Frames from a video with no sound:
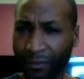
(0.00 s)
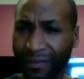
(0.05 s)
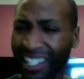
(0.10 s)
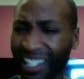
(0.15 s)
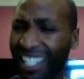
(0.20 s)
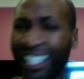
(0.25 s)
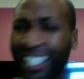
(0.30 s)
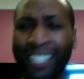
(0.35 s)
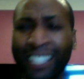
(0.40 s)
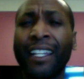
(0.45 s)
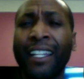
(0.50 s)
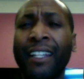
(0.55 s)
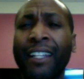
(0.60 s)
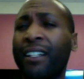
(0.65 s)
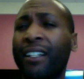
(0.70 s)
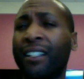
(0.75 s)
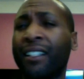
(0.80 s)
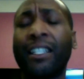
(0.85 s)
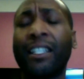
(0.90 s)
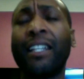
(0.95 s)
And then
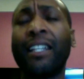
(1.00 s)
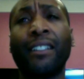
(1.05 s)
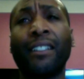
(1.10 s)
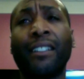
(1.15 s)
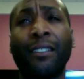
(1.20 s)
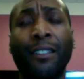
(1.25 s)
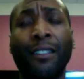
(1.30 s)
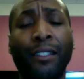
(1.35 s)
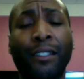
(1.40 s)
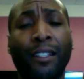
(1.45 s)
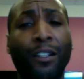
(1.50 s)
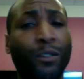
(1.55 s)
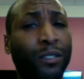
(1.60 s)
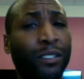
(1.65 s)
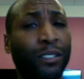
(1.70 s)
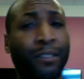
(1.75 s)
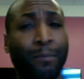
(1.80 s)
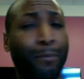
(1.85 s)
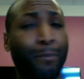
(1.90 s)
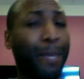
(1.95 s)
again, those
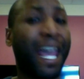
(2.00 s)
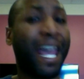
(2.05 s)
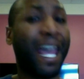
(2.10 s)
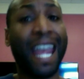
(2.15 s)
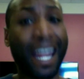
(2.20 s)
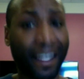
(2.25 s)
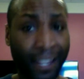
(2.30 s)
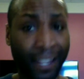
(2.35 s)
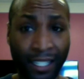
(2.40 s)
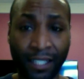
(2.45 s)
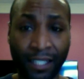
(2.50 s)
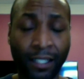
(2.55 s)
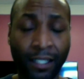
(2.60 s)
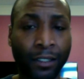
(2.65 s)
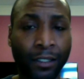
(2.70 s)
baths,